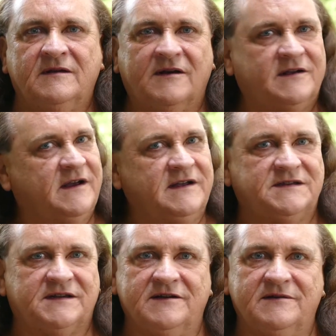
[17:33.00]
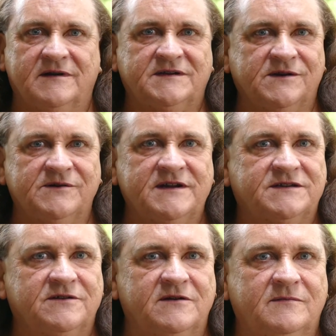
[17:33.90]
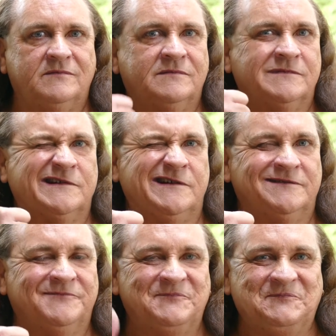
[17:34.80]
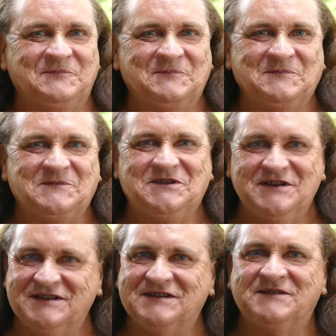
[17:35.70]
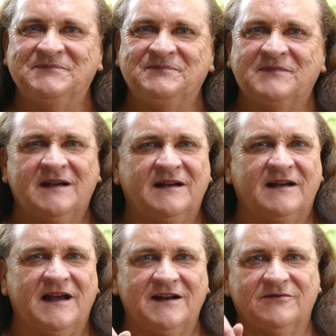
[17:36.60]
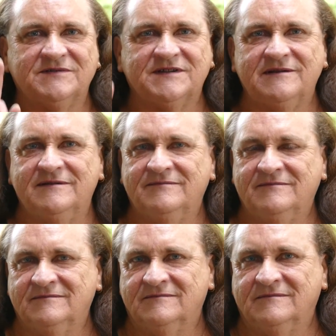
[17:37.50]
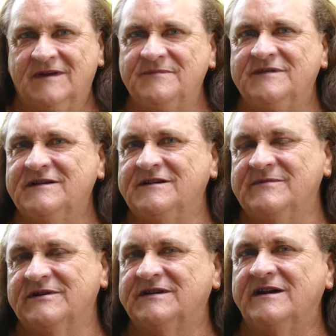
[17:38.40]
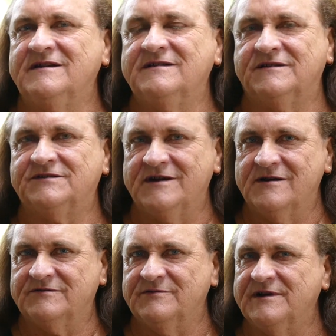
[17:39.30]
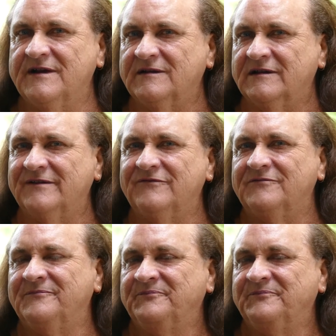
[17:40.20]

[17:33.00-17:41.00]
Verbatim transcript: Okay, so until next time, cheers. And I also am thinking about taking the channel to another level.